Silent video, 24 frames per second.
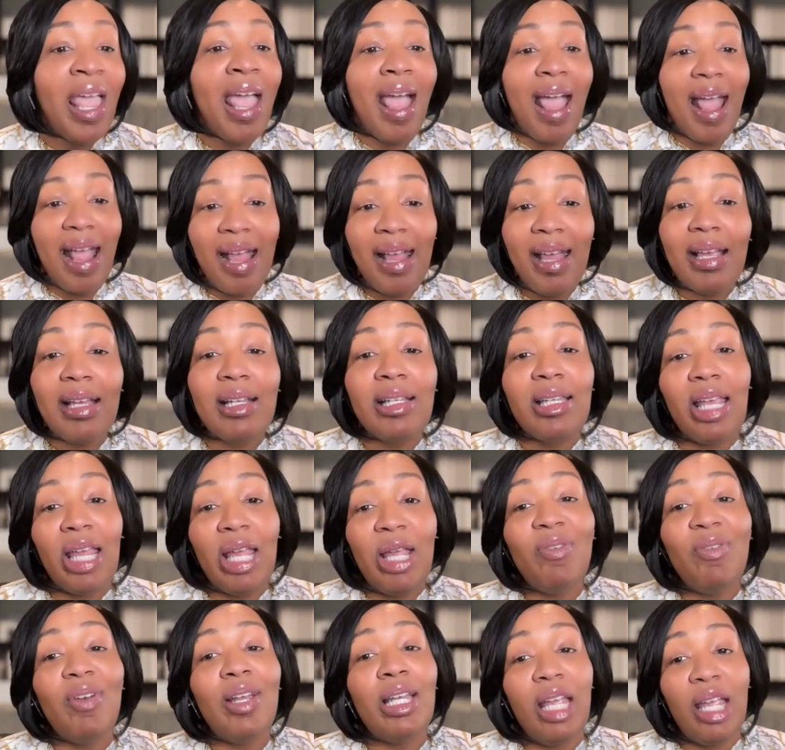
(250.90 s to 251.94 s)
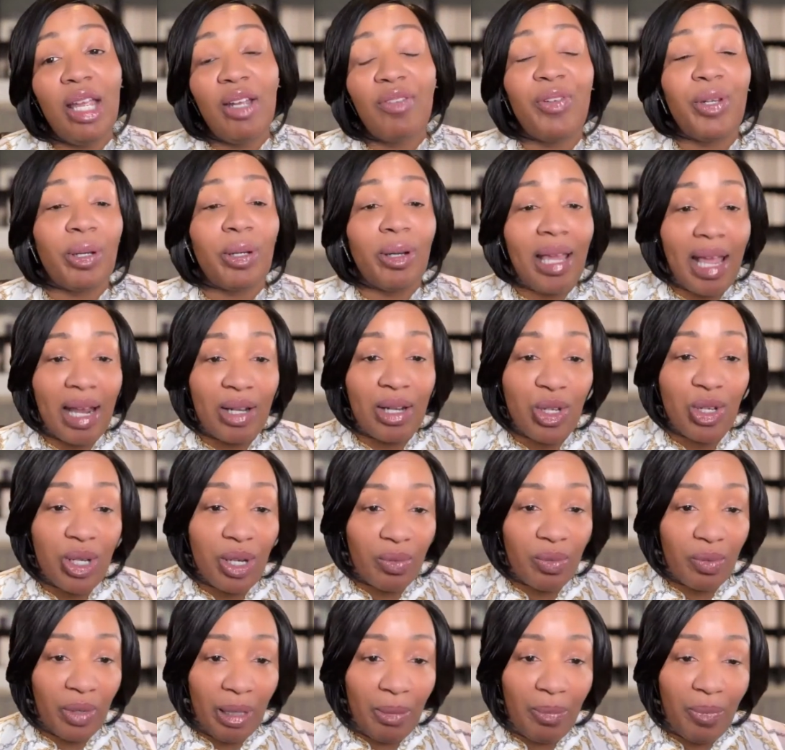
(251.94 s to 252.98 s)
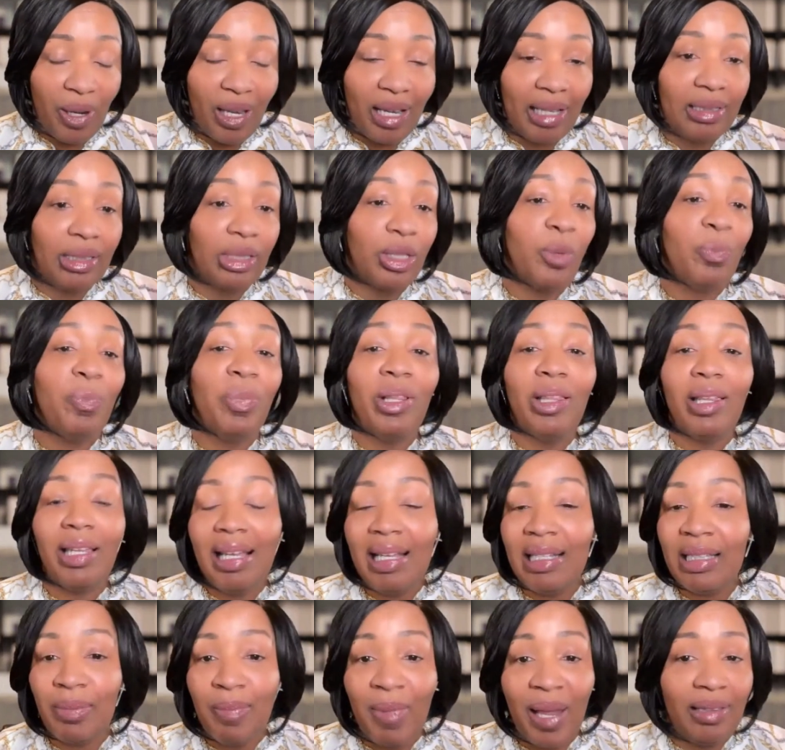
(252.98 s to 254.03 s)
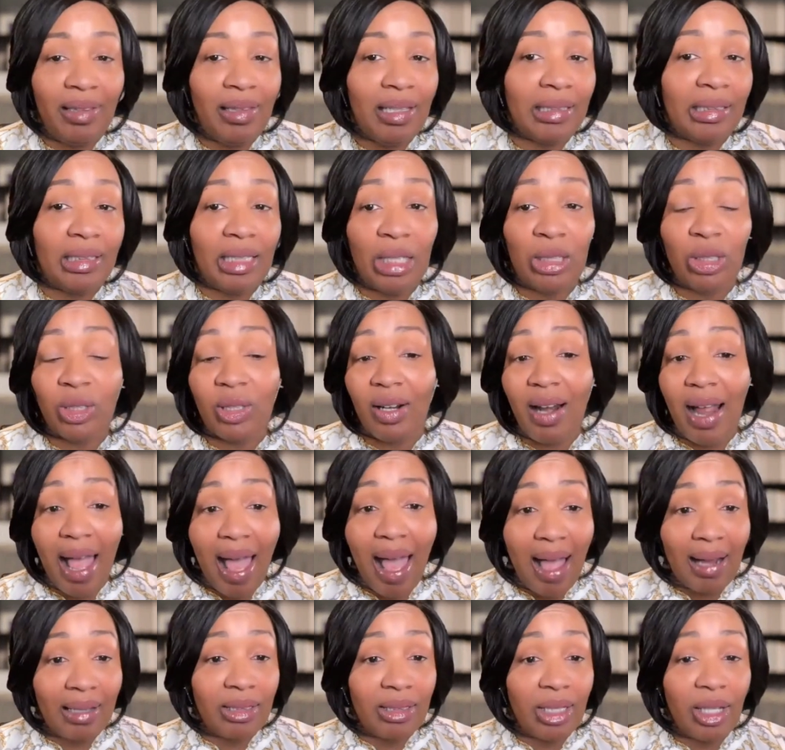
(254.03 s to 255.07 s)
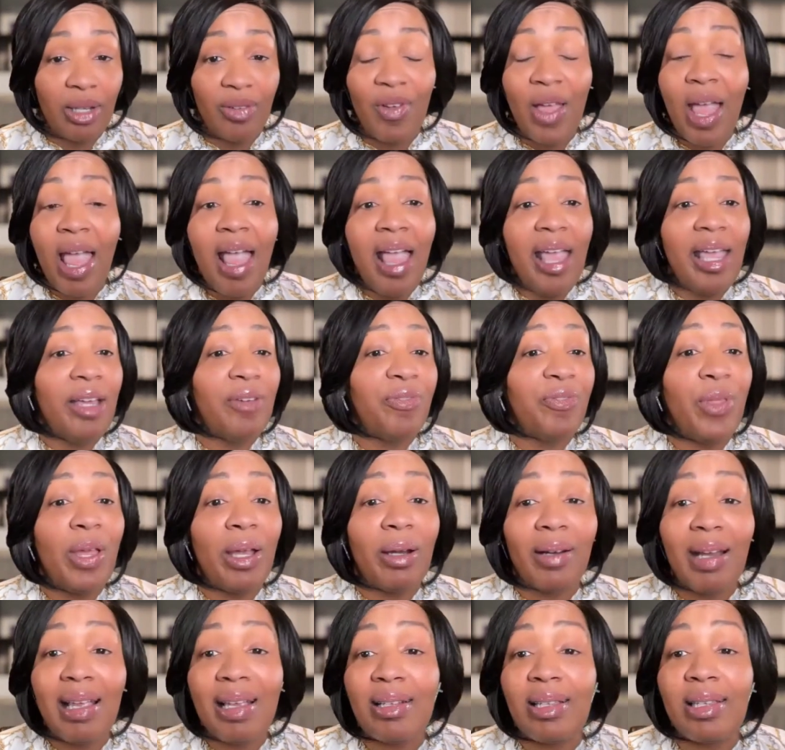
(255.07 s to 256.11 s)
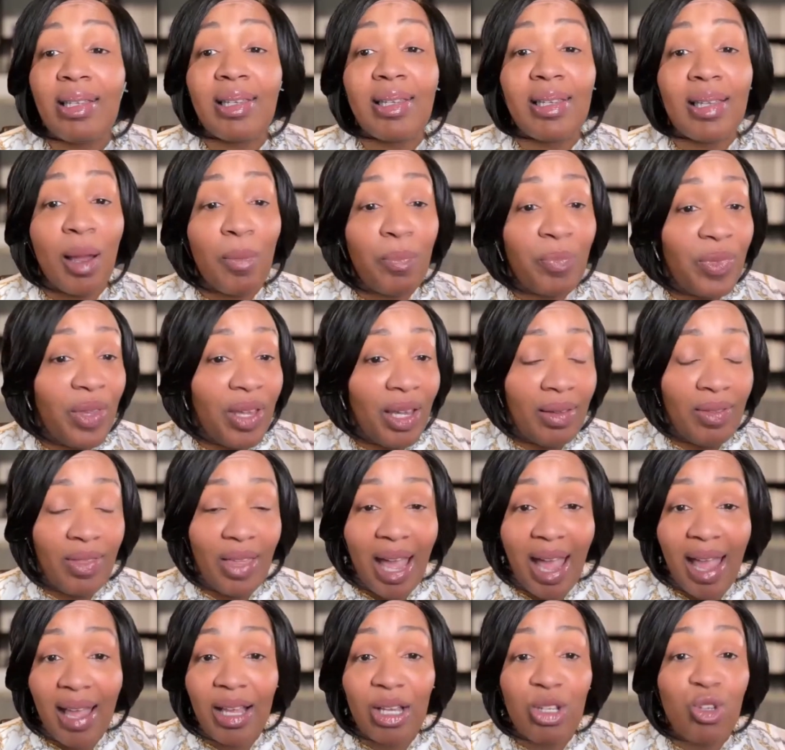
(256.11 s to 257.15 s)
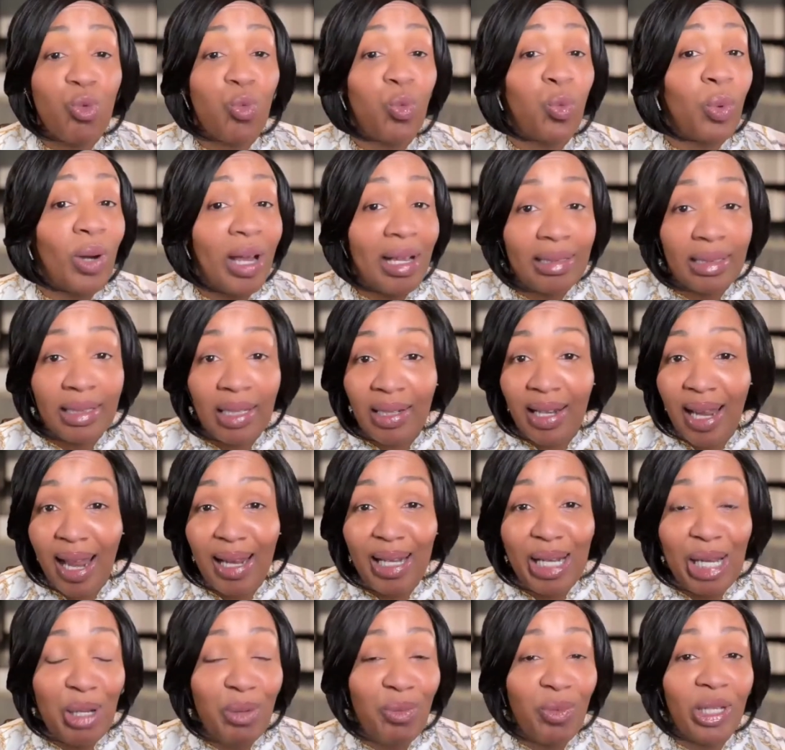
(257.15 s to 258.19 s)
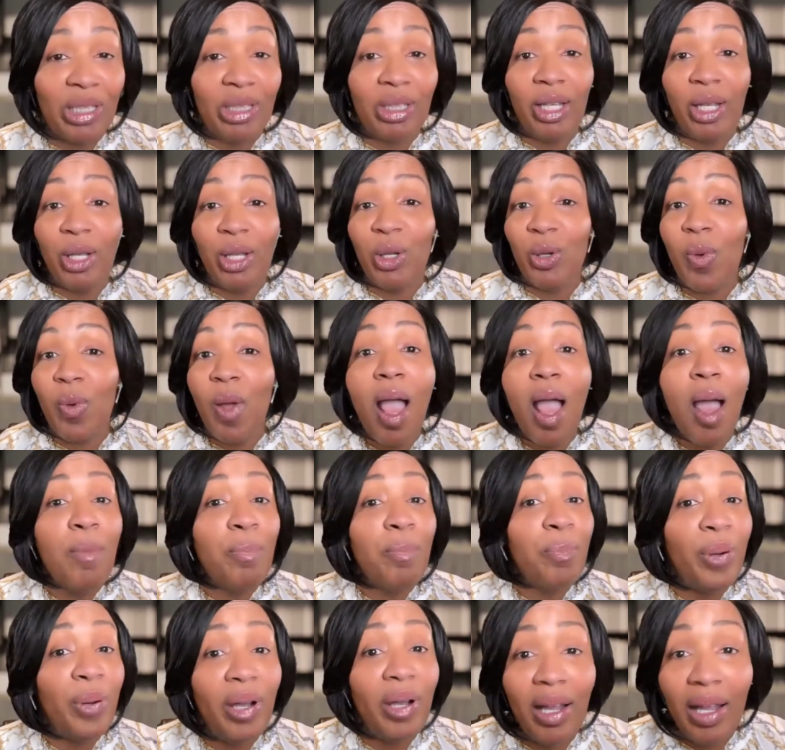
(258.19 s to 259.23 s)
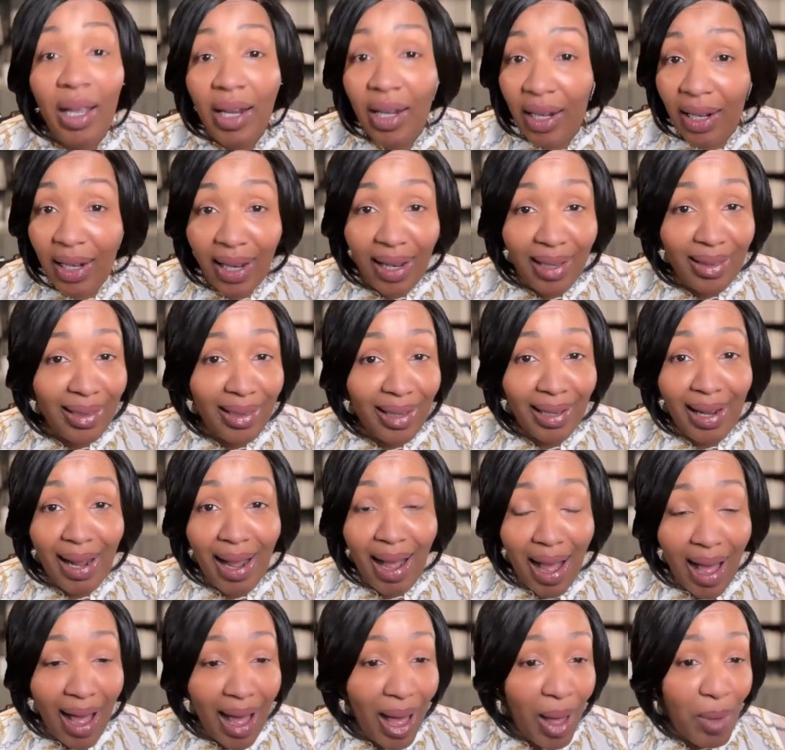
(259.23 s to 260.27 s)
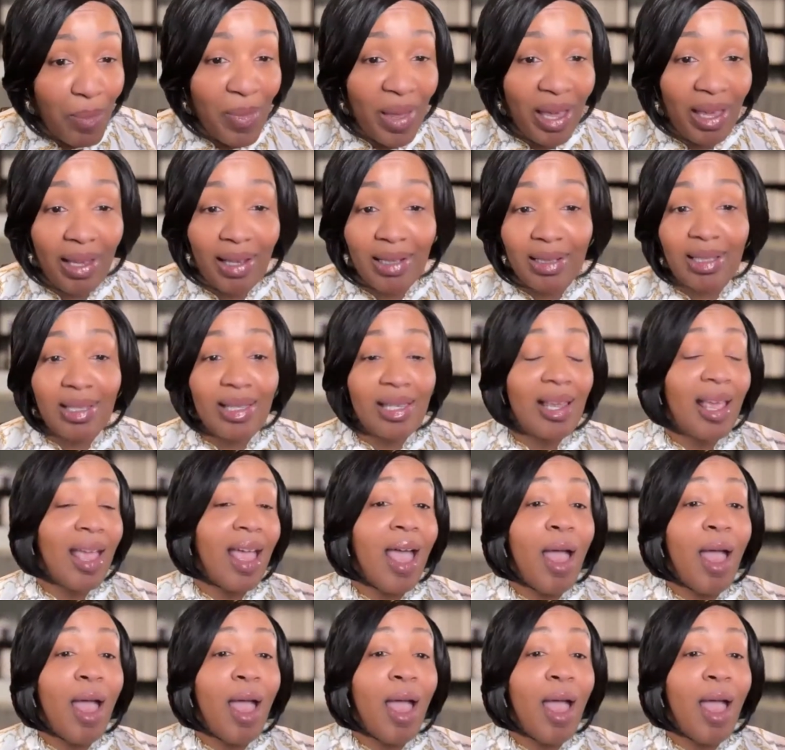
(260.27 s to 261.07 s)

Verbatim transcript: And even if you're catching a replay, so please make this interactive. If there is something that is resonating with you, put it in the comments.